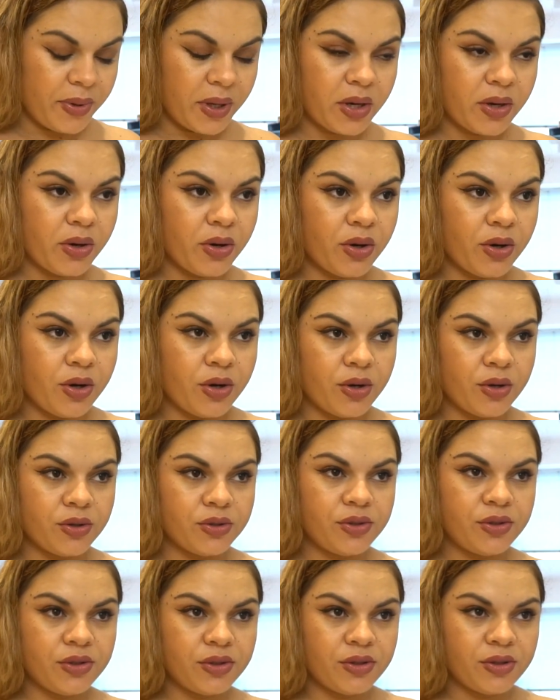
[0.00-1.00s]

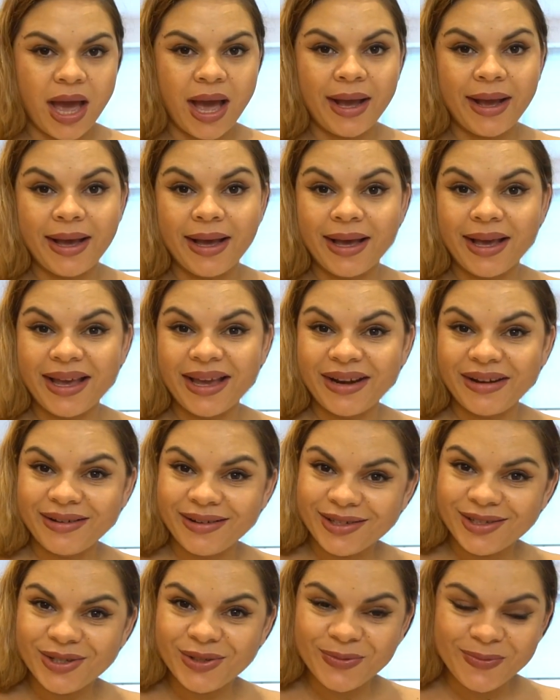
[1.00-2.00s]
because I can't
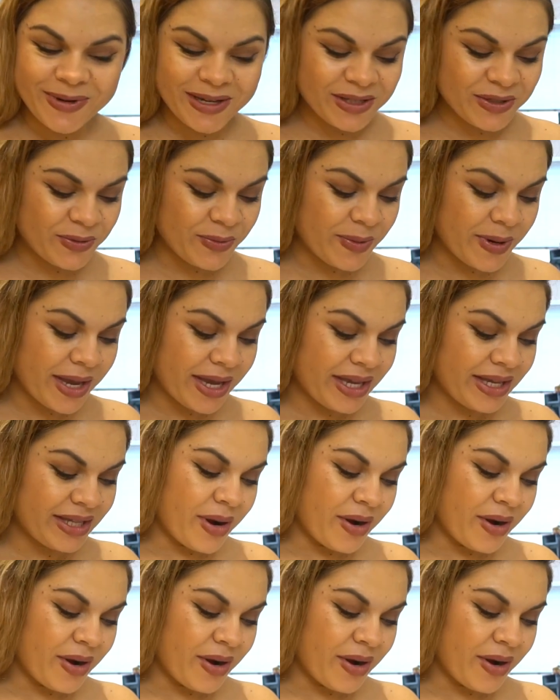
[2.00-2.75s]
carry too much weight,